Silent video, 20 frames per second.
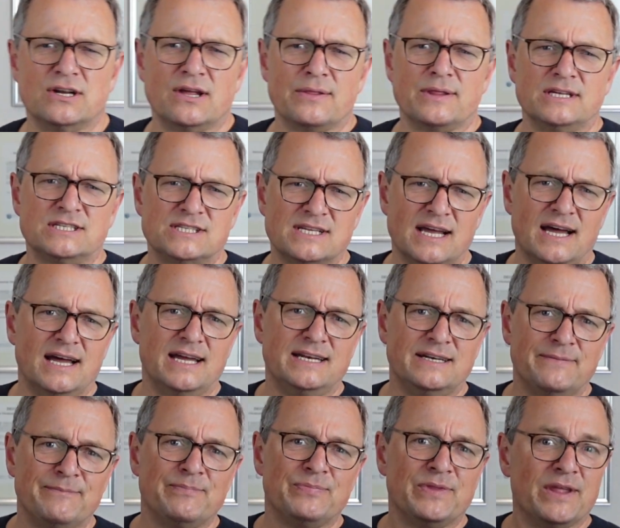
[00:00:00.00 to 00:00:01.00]
on the side.
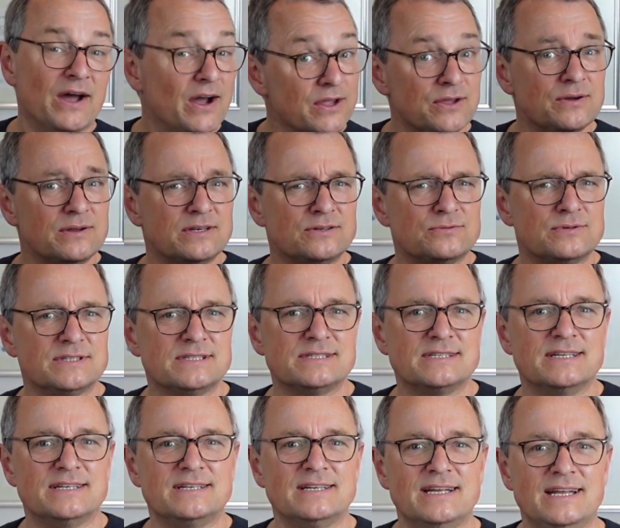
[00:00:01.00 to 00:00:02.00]
Are you
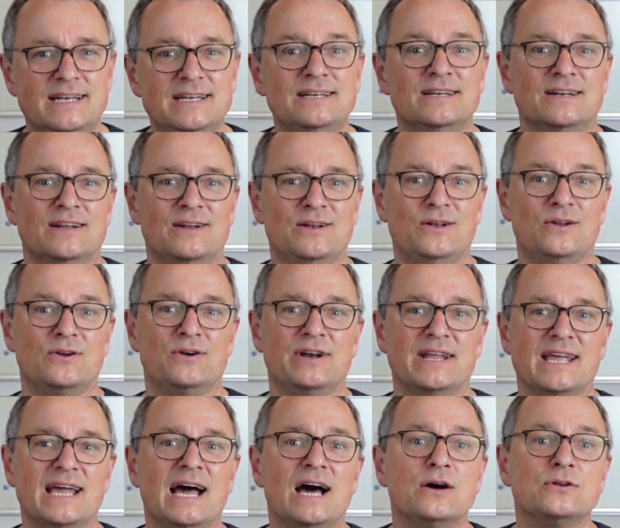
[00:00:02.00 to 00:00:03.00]
interested in
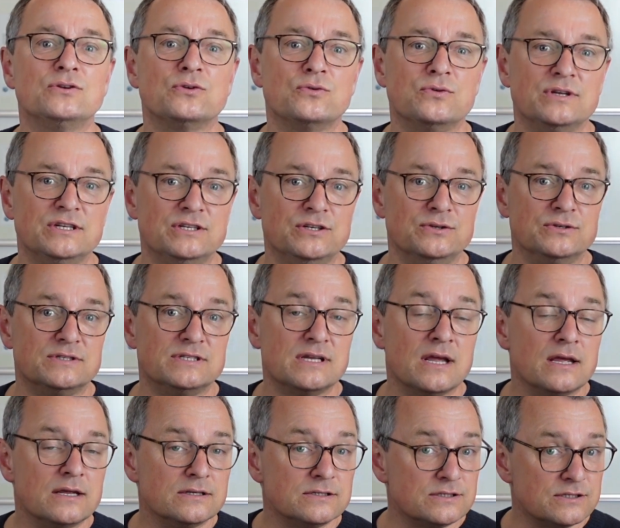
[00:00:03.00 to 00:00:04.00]
learning how to reduce
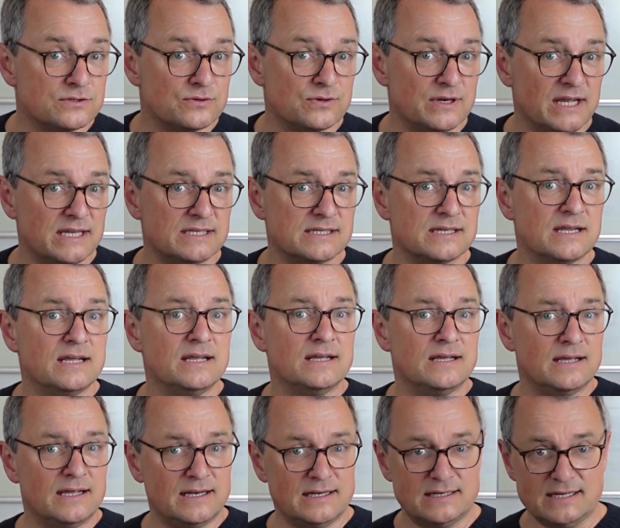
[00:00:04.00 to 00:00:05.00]
stress
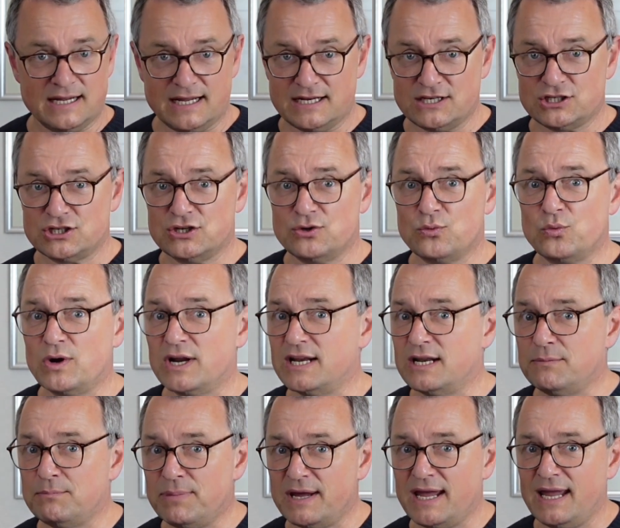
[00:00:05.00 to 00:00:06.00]
and tension when
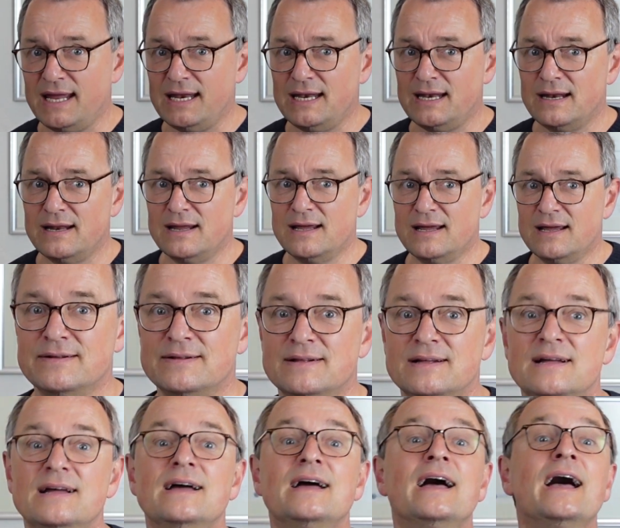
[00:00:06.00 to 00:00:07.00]
in pain?
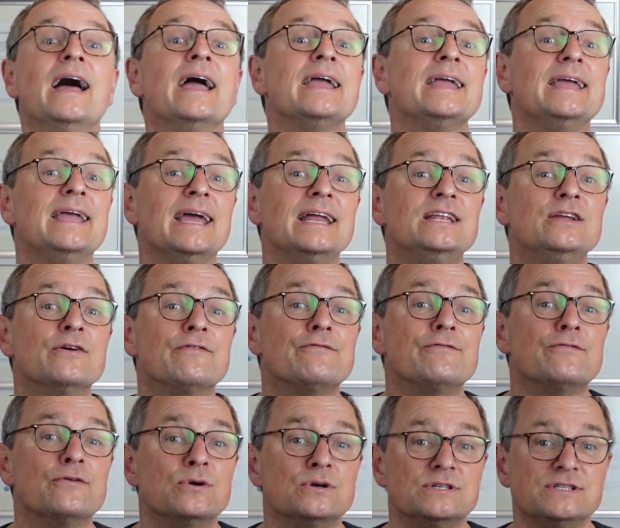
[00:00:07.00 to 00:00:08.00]
Get your
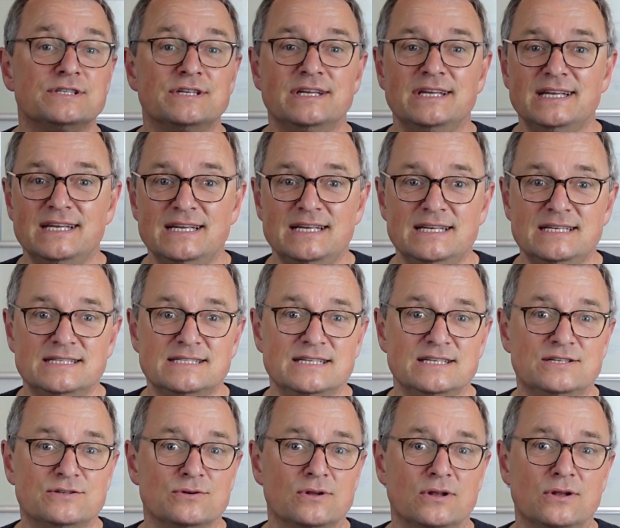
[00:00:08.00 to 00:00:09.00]
first easy
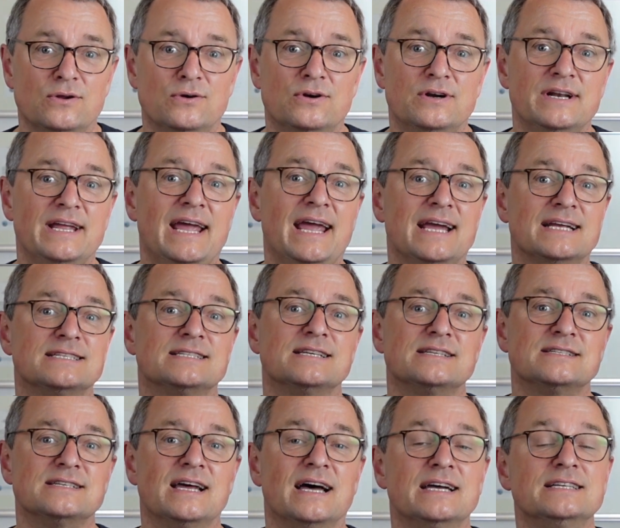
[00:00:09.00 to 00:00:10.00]
to learn
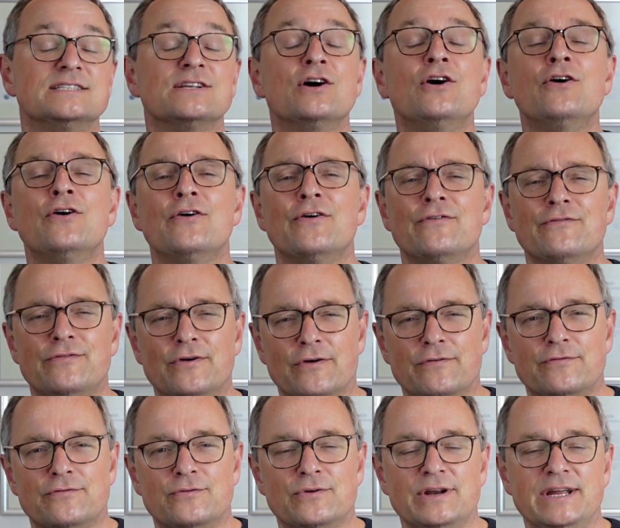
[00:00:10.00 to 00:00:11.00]
exercise for
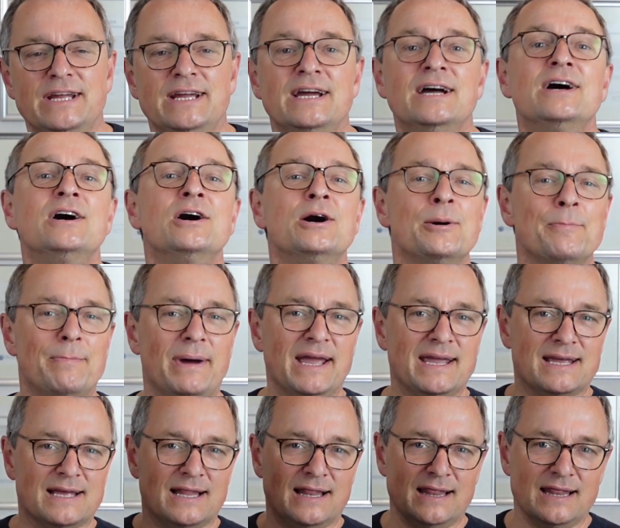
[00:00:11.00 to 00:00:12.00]
free by
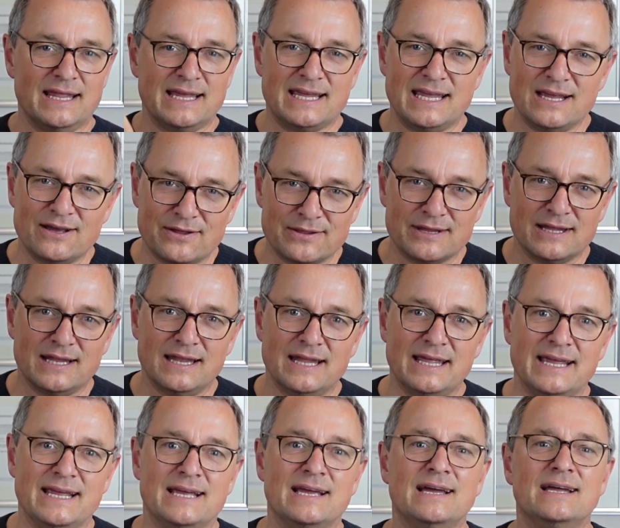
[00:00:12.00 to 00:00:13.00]
clicking on the
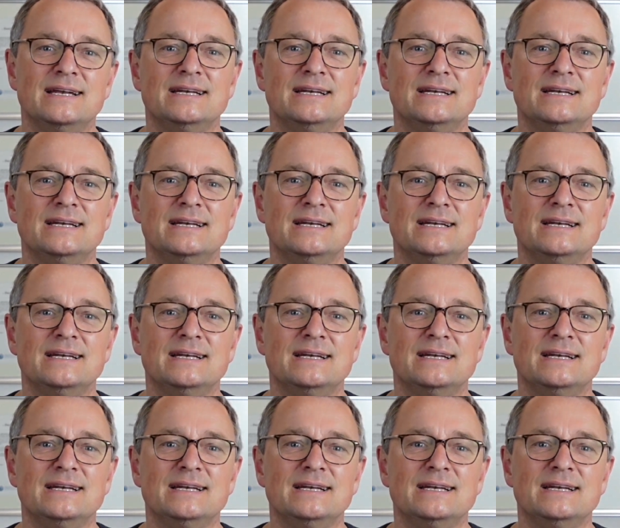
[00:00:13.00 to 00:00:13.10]
link